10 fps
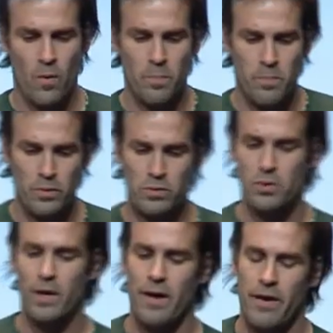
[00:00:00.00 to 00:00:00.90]
we put
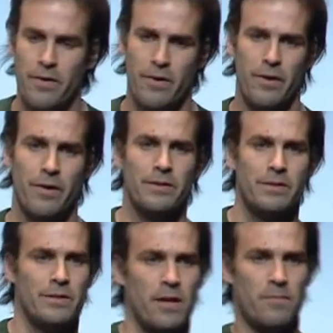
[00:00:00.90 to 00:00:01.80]
together
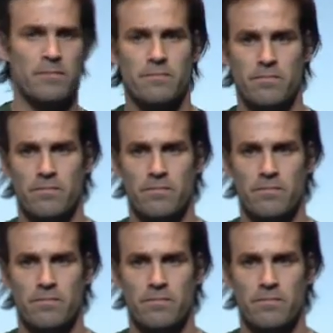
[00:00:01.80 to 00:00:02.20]
some